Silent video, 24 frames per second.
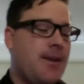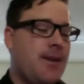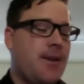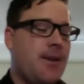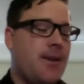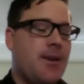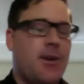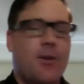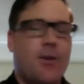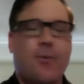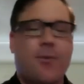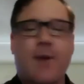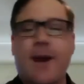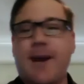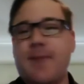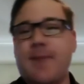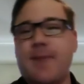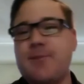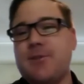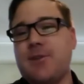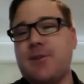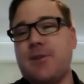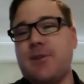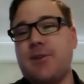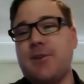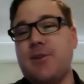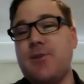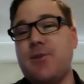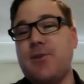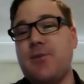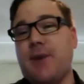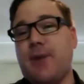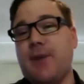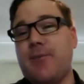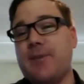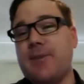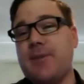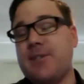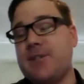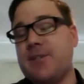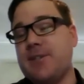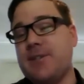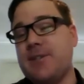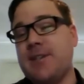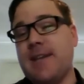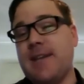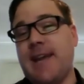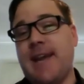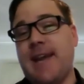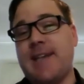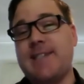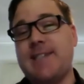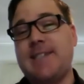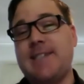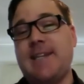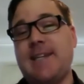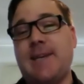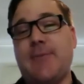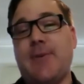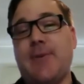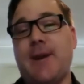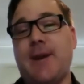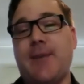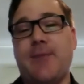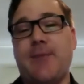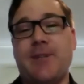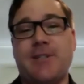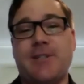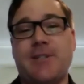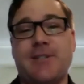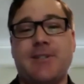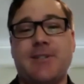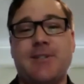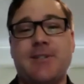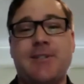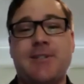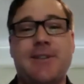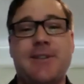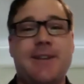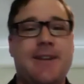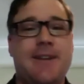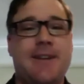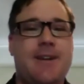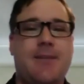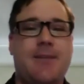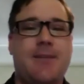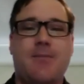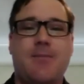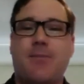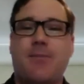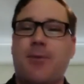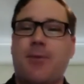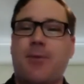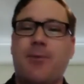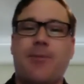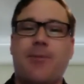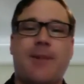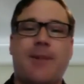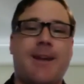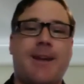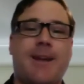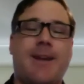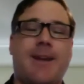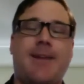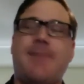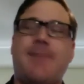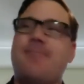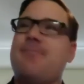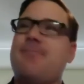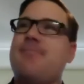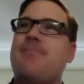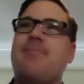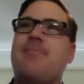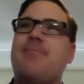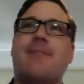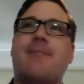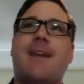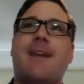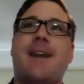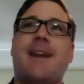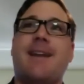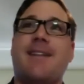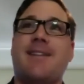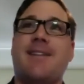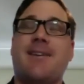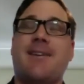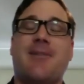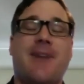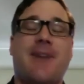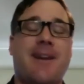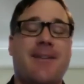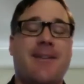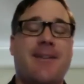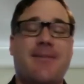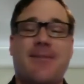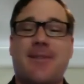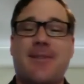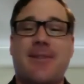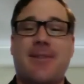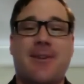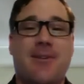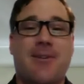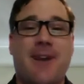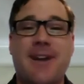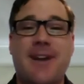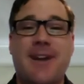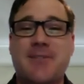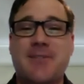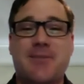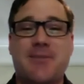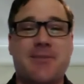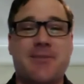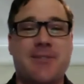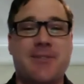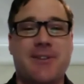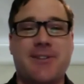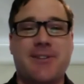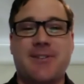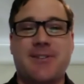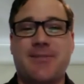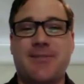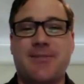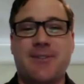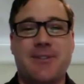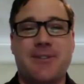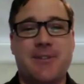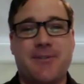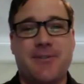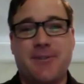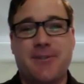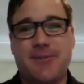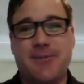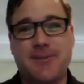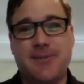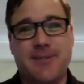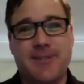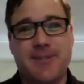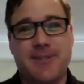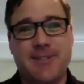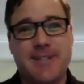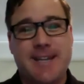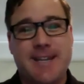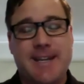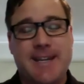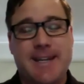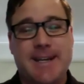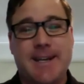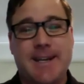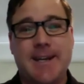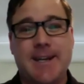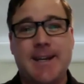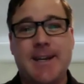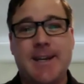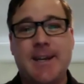You go right up to the new one, which is the X-T1, which is probably getting the greatest reviews that Fujifilm's ever seen.